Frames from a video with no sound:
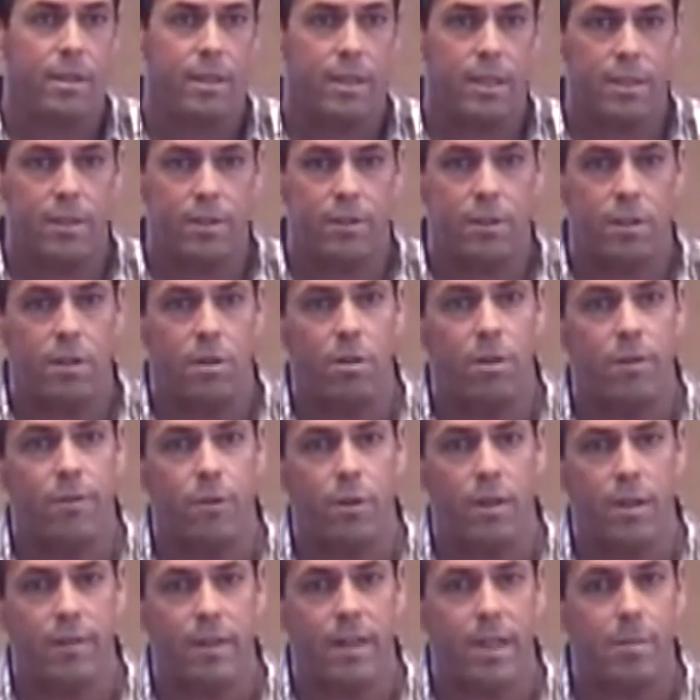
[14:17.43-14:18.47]
And so if
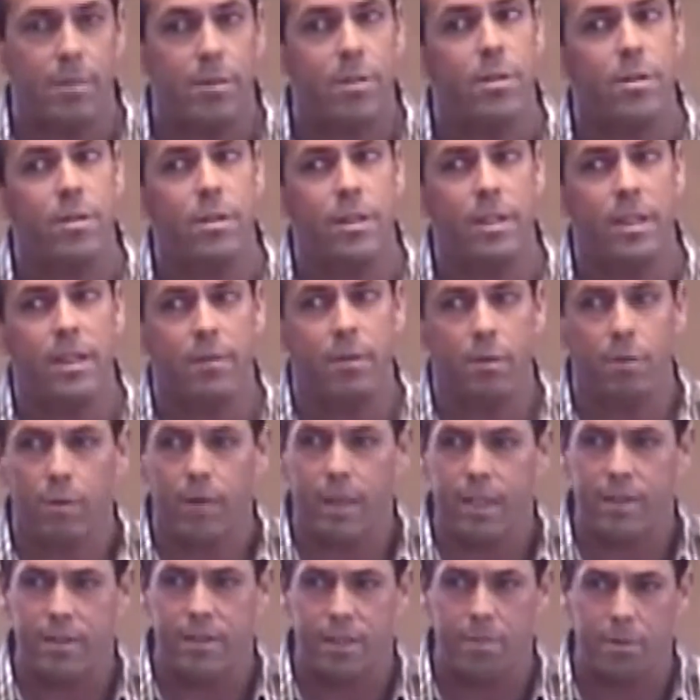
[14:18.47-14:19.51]
you have an opportunity to ever
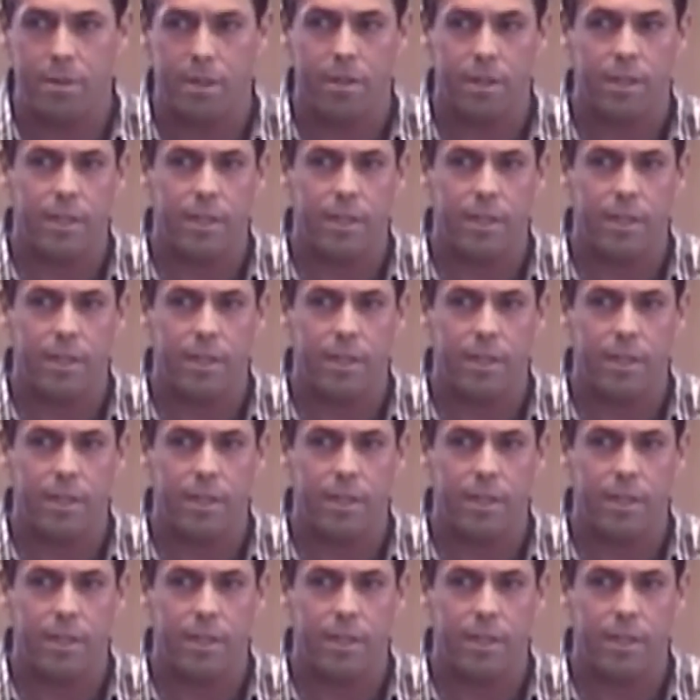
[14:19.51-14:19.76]
write someone